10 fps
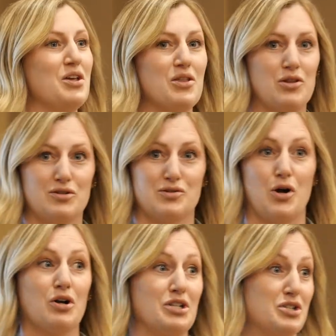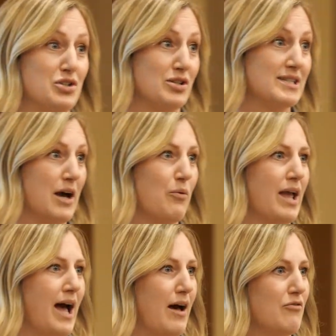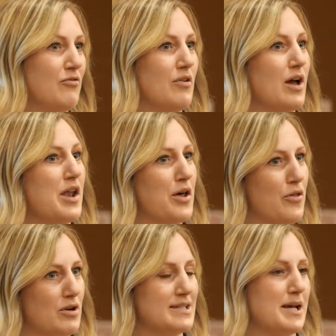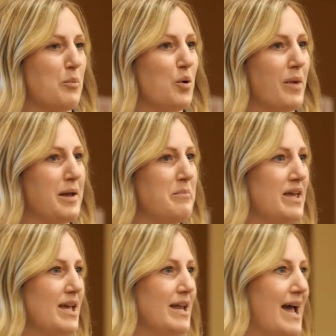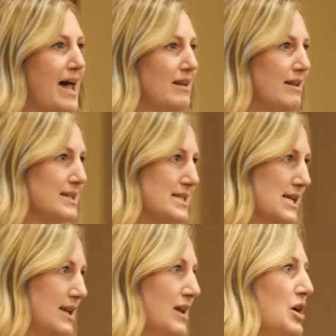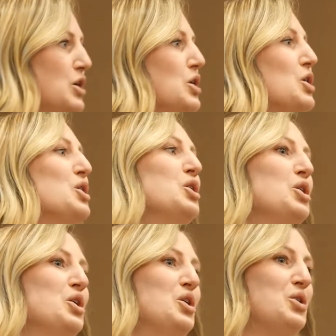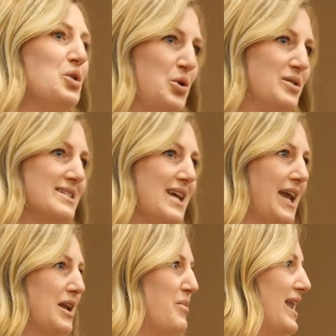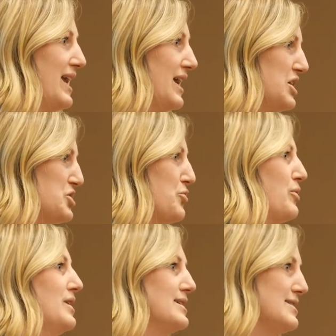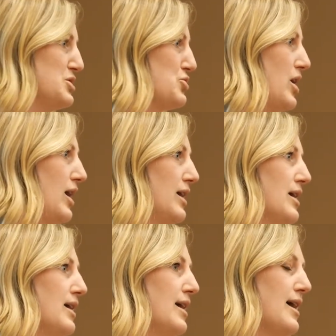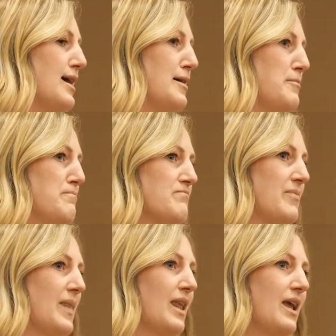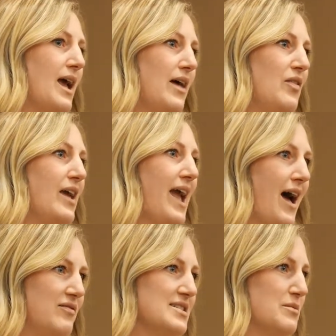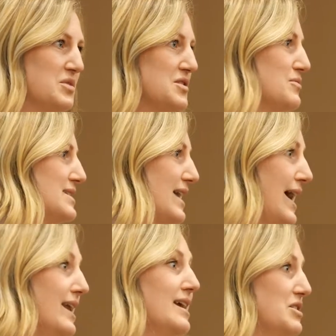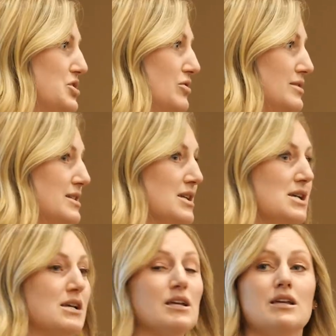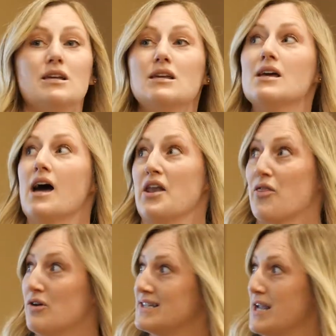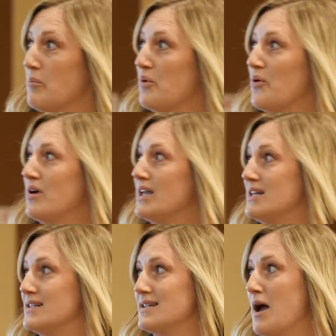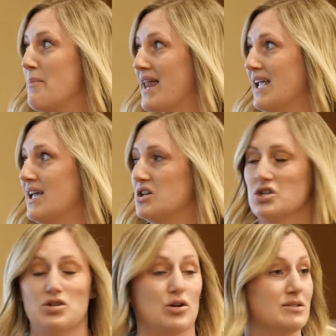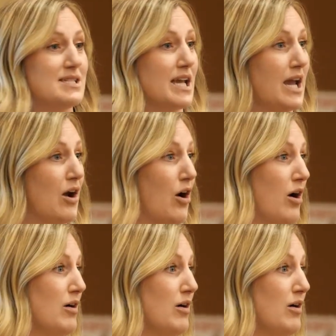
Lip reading: Those are all concerns that we have. Another example might be an adolescent who has taken a medication or an illicit drug, and they have some suicide issues. Another example is a medication dosing error